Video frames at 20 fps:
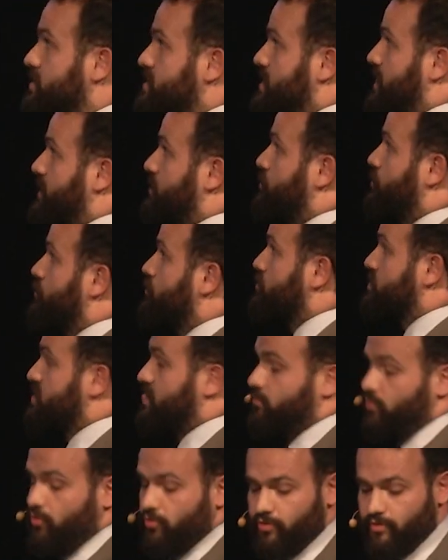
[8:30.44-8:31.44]
we decided to use
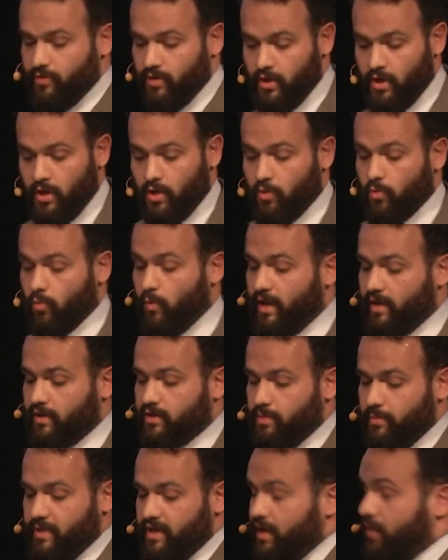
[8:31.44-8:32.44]
a more
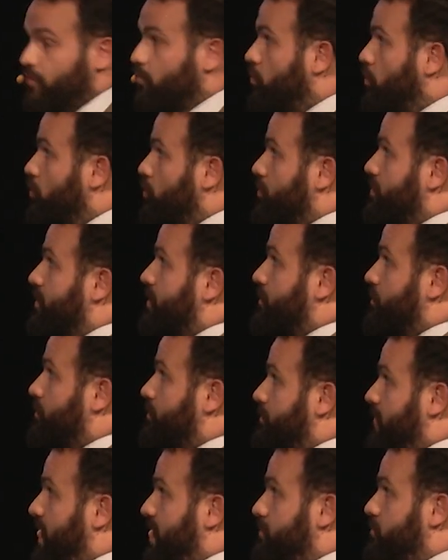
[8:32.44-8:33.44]
welcoming and warmer
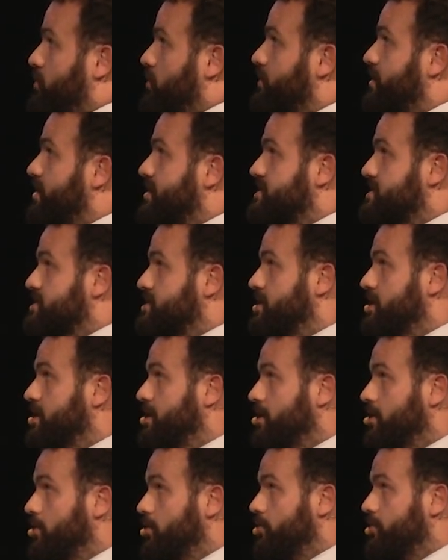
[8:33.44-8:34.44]
marble. That's
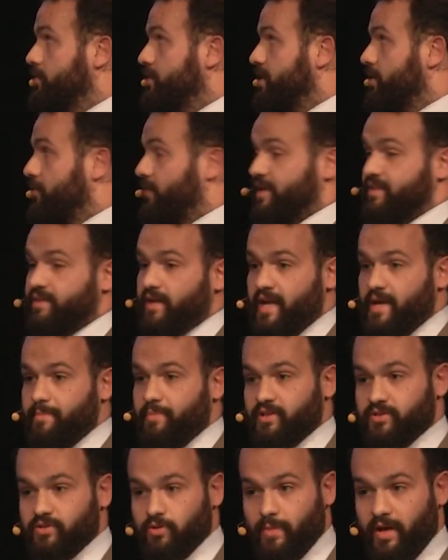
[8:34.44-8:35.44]
the red
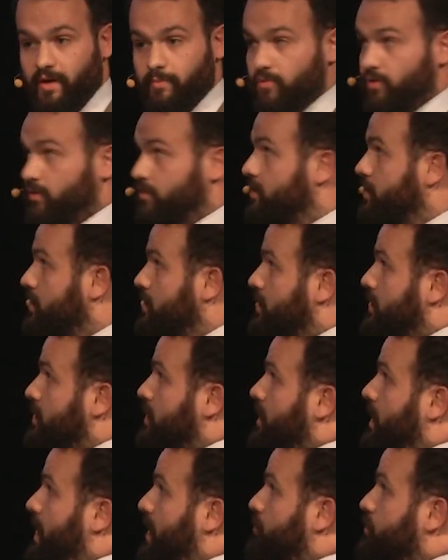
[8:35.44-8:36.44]
Lepanto marble.
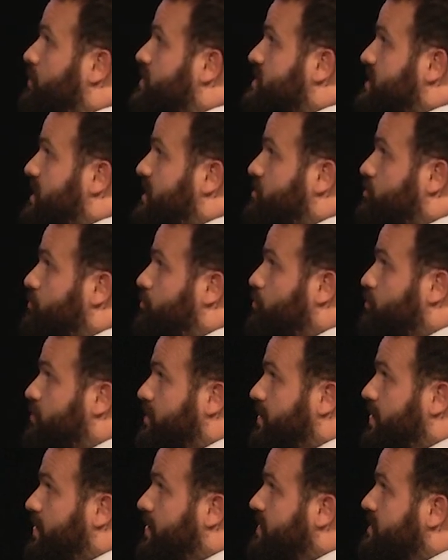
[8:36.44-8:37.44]
And we decided to put
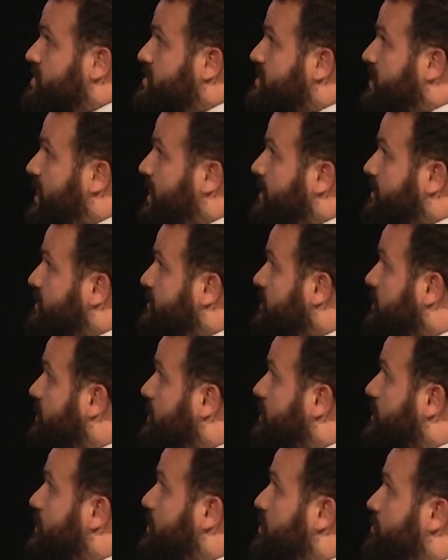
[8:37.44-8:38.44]
it inside
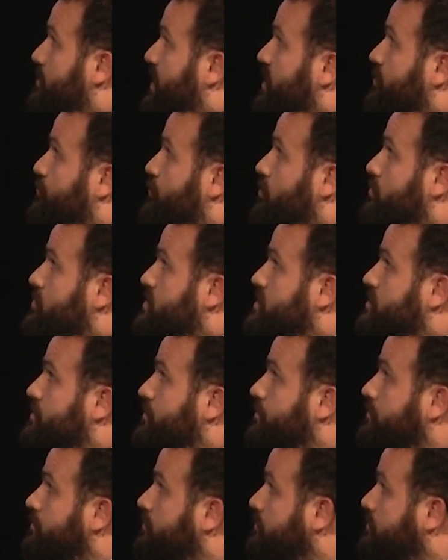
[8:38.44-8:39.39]
the bedrooms